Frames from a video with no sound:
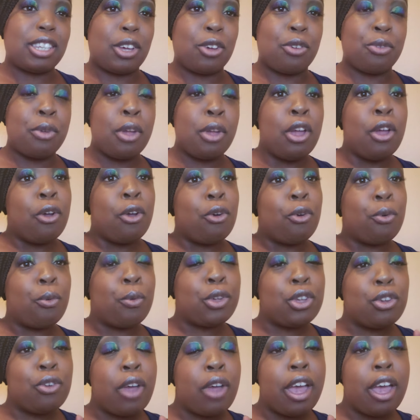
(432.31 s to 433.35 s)
So
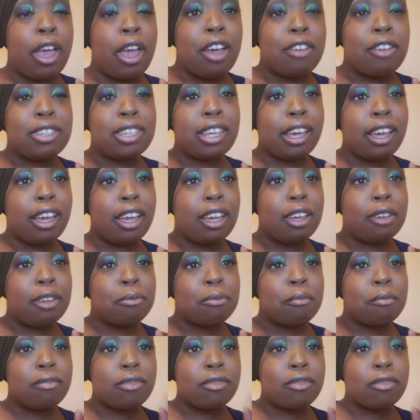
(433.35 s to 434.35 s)
when you have time,